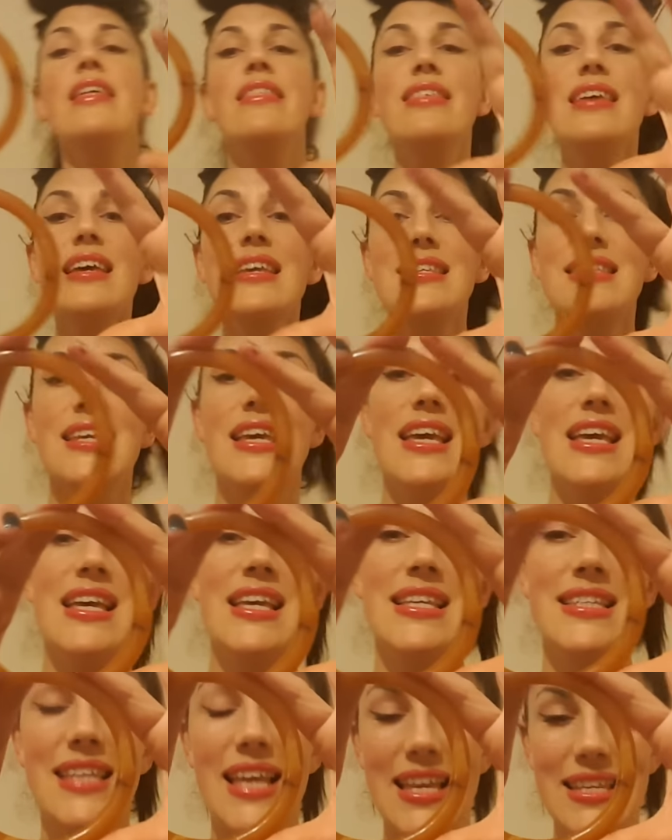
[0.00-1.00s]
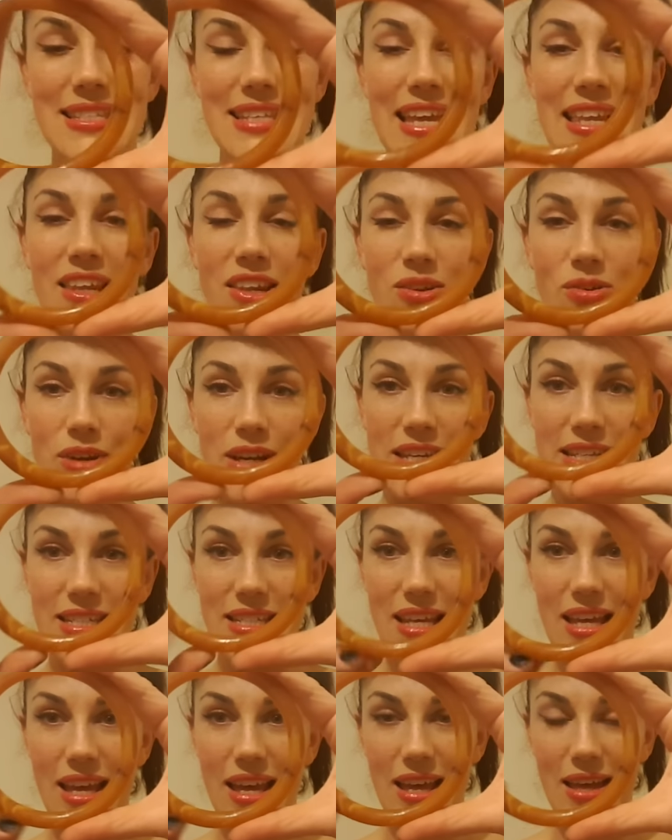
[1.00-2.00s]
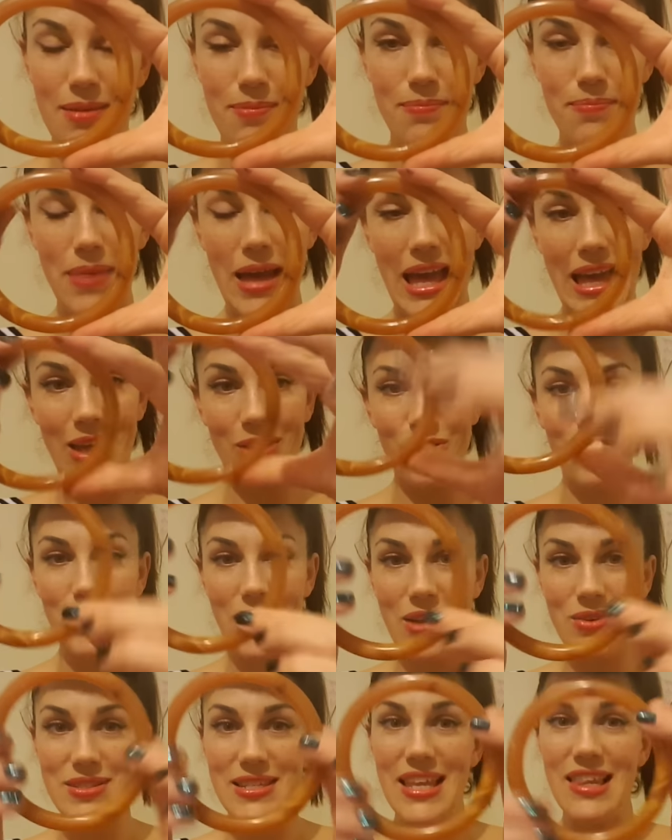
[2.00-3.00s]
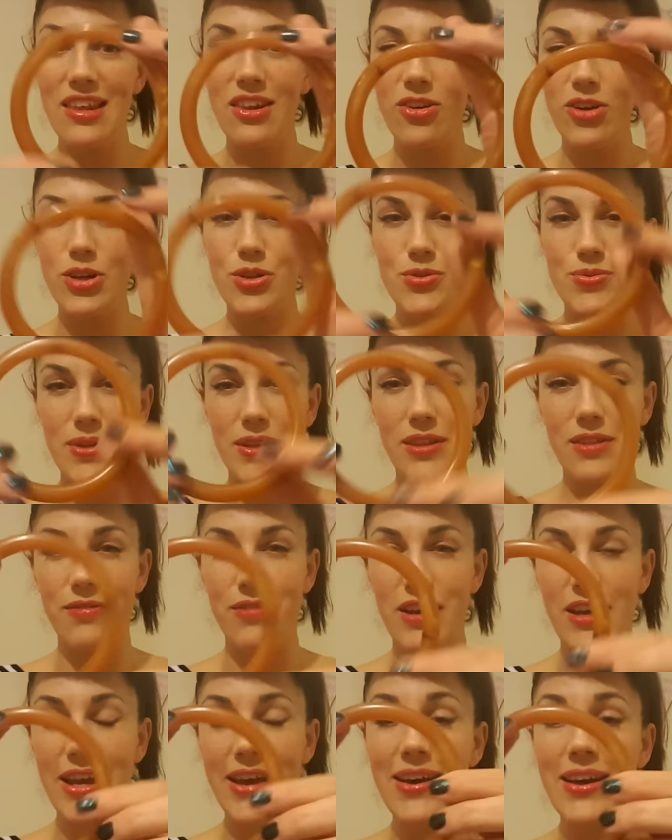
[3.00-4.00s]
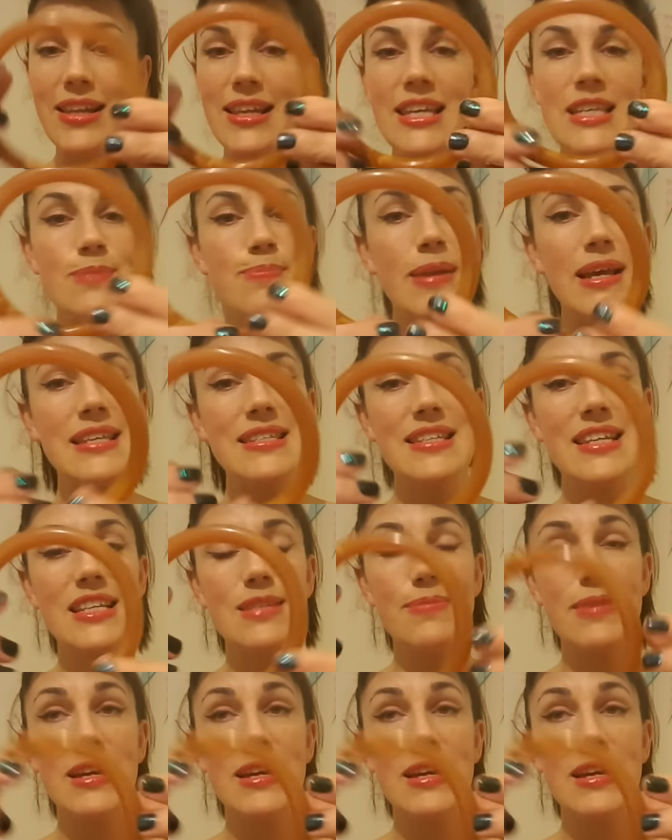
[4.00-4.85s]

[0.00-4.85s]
this is a celluloid um, bangle. Now celluloid is one of the very earliest plastics